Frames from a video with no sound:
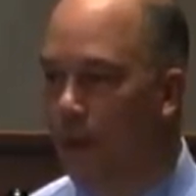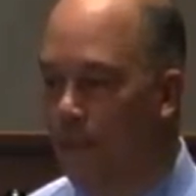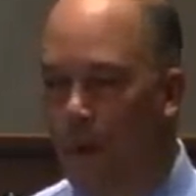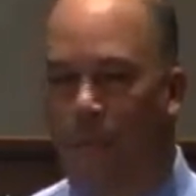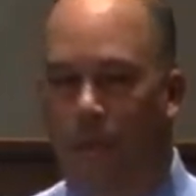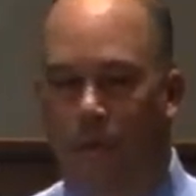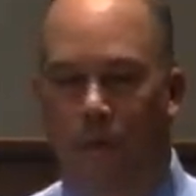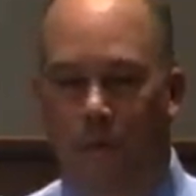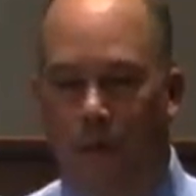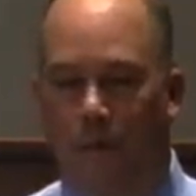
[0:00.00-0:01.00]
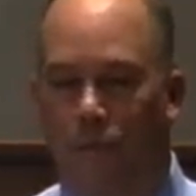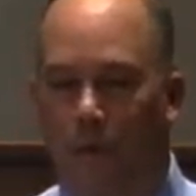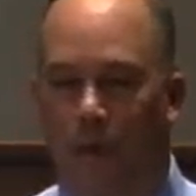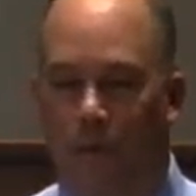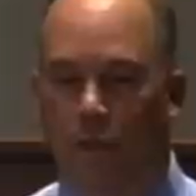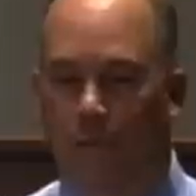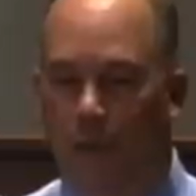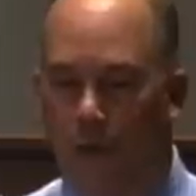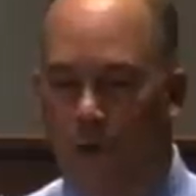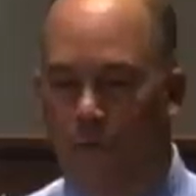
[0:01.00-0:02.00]
I promise you, the software that's
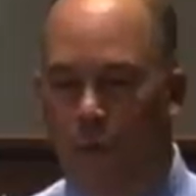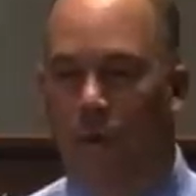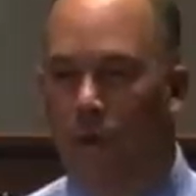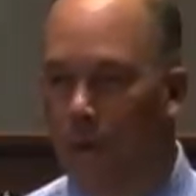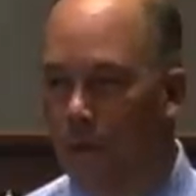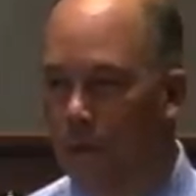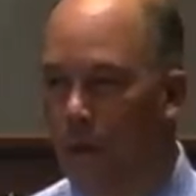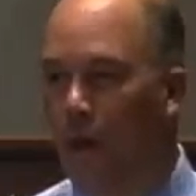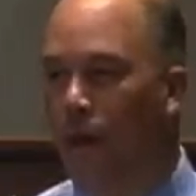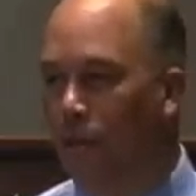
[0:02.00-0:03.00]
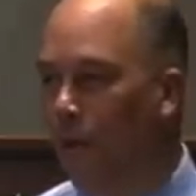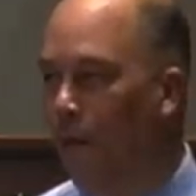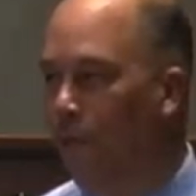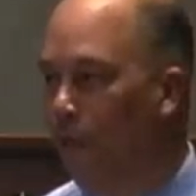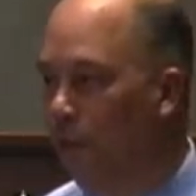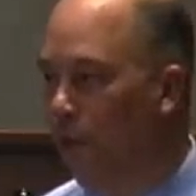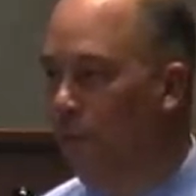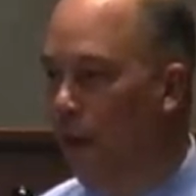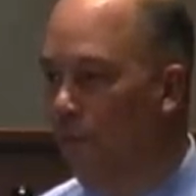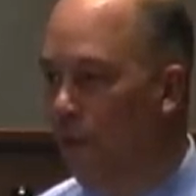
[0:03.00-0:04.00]
shipped every 3 years and software that's
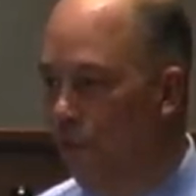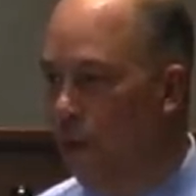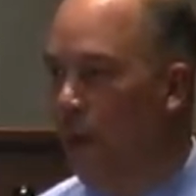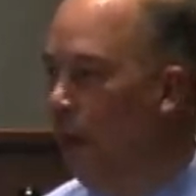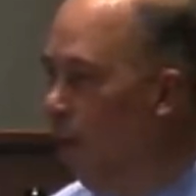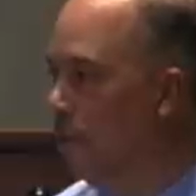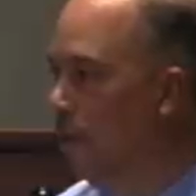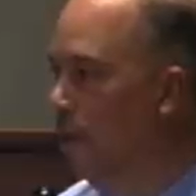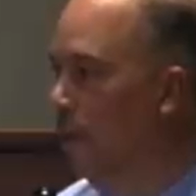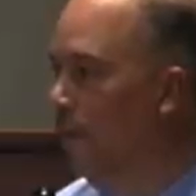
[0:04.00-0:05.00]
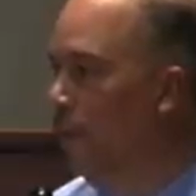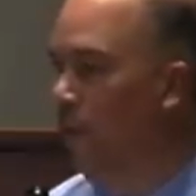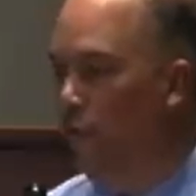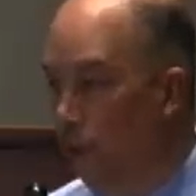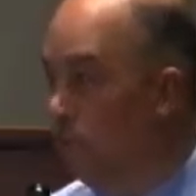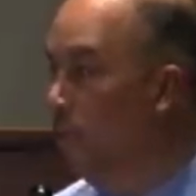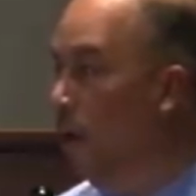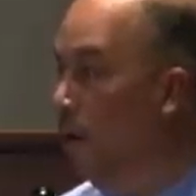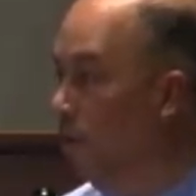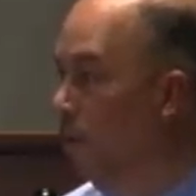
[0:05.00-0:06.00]
shipped every 3 days, 3 years from
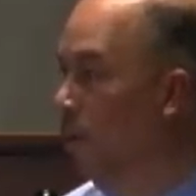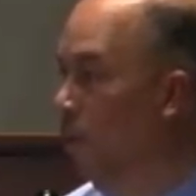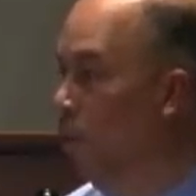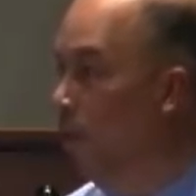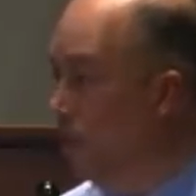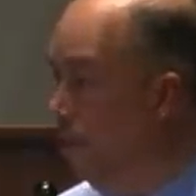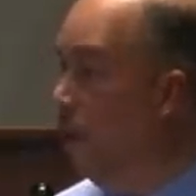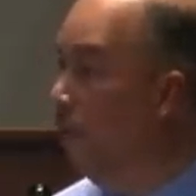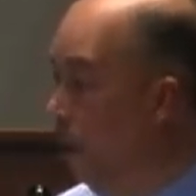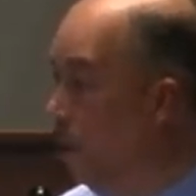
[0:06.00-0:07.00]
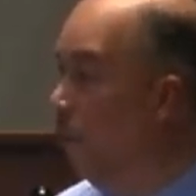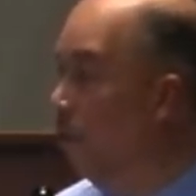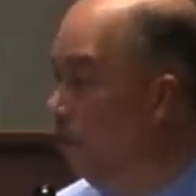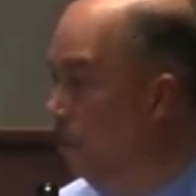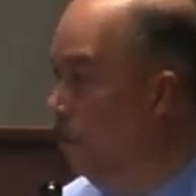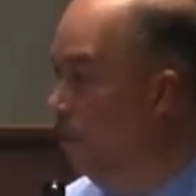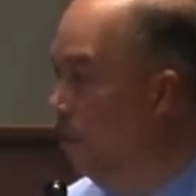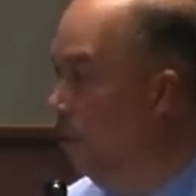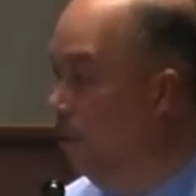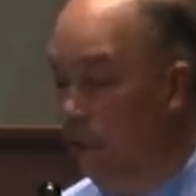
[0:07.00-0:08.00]
now, one's going to be better than the other one.
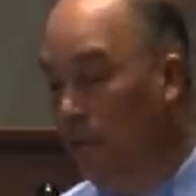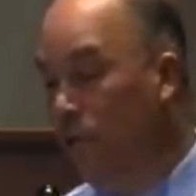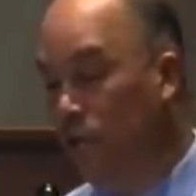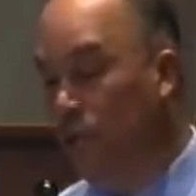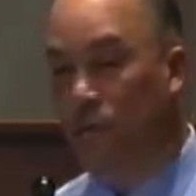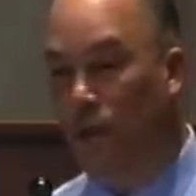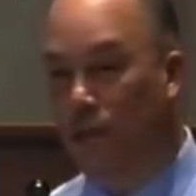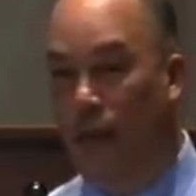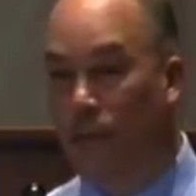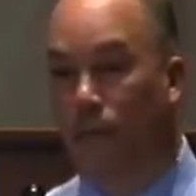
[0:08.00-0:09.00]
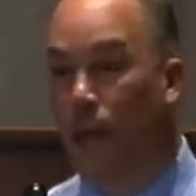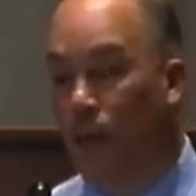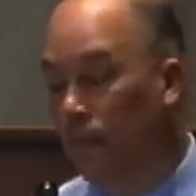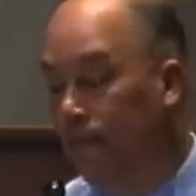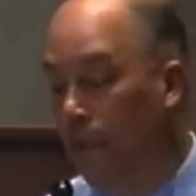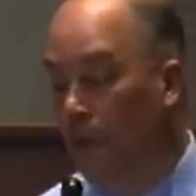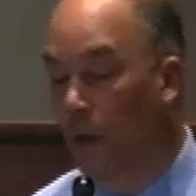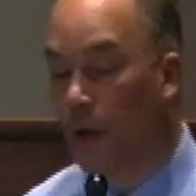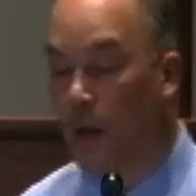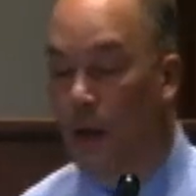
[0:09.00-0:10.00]
It's axiomatic.
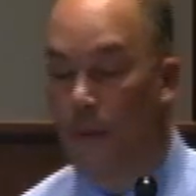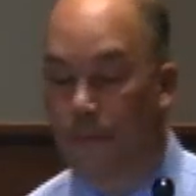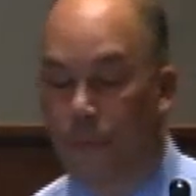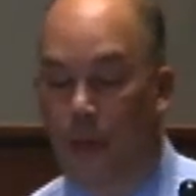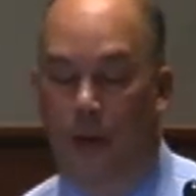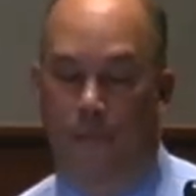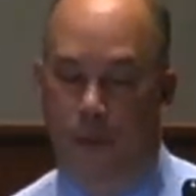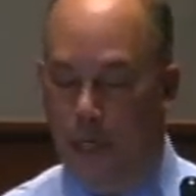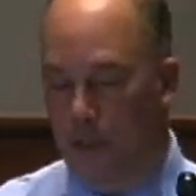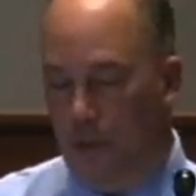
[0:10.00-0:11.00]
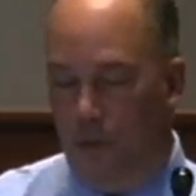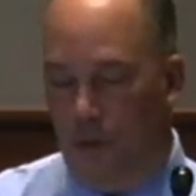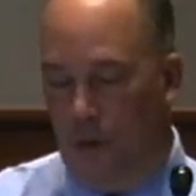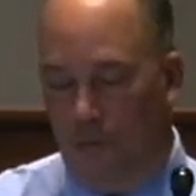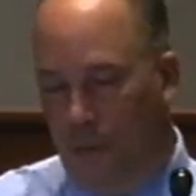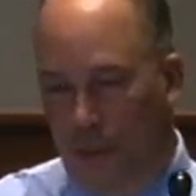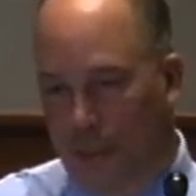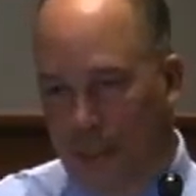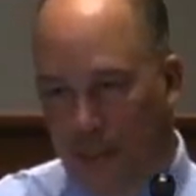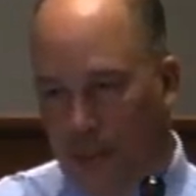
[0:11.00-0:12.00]
And if the changes are little
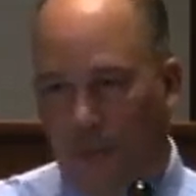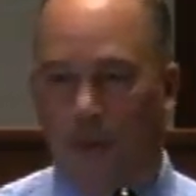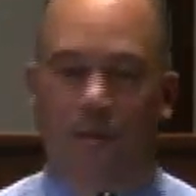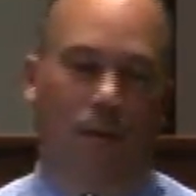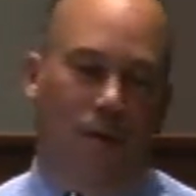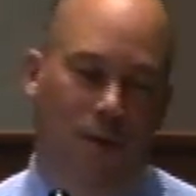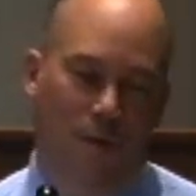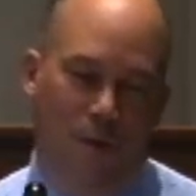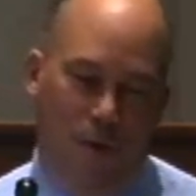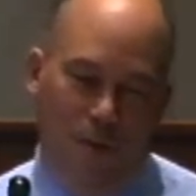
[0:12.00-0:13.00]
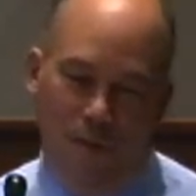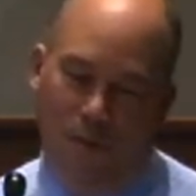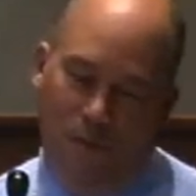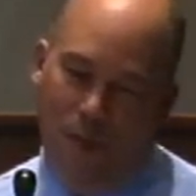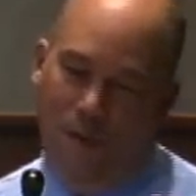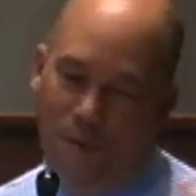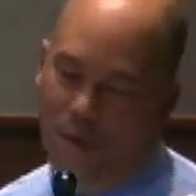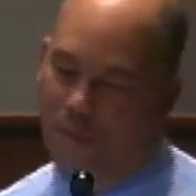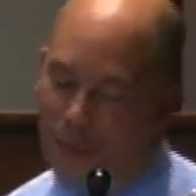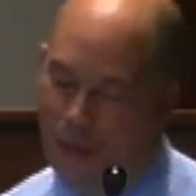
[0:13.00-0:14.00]
teensy ones, you never notice, and so there's never
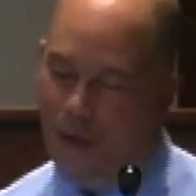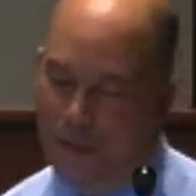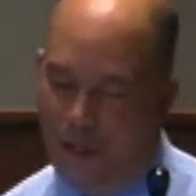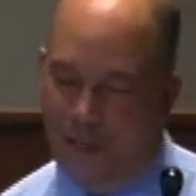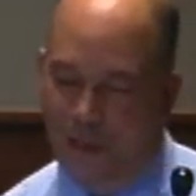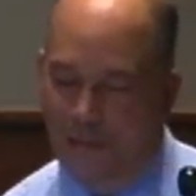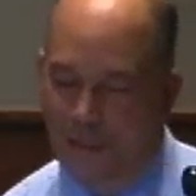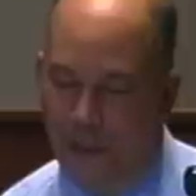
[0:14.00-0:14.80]
this big change thing.